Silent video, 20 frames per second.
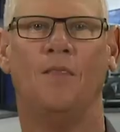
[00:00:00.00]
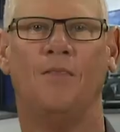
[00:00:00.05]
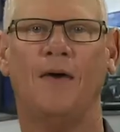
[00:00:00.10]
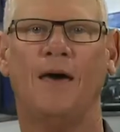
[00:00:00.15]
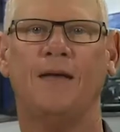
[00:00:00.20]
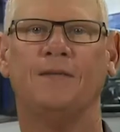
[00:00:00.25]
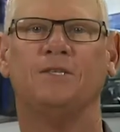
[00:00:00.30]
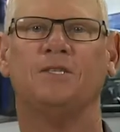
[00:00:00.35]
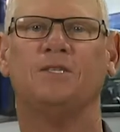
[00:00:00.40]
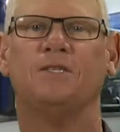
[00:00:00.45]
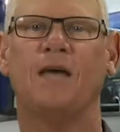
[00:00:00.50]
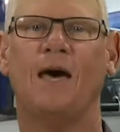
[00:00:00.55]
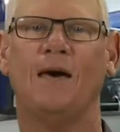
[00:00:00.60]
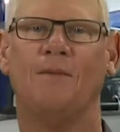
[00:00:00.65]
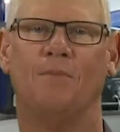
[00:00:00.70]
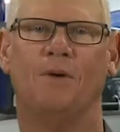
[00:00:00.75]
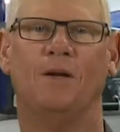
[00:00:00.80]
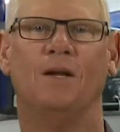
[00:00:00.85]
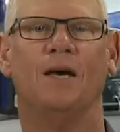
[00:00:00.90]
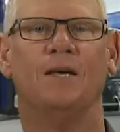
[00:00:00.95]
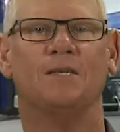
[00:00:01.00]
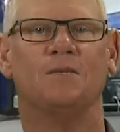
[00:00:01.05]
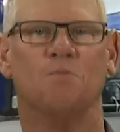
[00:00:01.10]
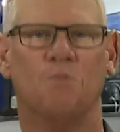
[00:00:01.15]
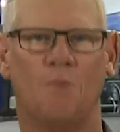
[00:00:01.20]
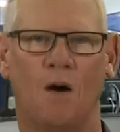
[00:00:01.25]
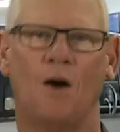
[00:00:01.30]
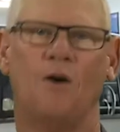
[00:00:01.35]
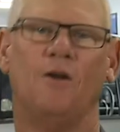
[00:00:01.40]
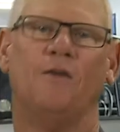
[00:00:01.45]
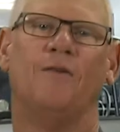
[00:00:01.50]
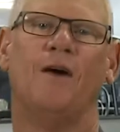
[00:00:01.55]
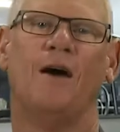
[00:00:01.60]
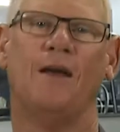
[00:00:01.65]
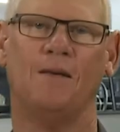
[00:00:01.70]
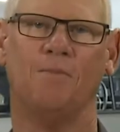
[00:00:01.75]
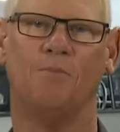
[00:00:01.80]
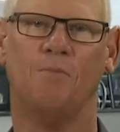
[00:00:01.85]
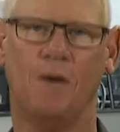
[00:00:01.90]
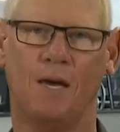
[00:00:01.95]
That statement has
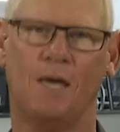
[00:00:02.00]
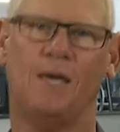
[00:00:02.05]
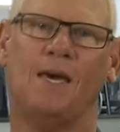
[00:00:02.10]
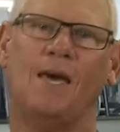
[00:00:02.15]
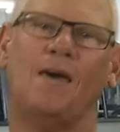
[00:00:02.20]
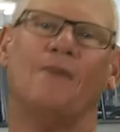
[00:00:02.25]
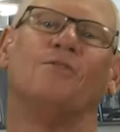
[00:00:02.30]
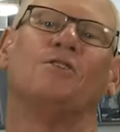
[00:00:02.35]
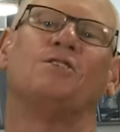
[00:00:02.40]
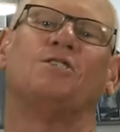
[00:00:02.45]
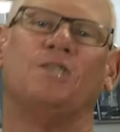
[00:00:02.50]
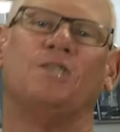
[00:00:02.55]
motivated me ever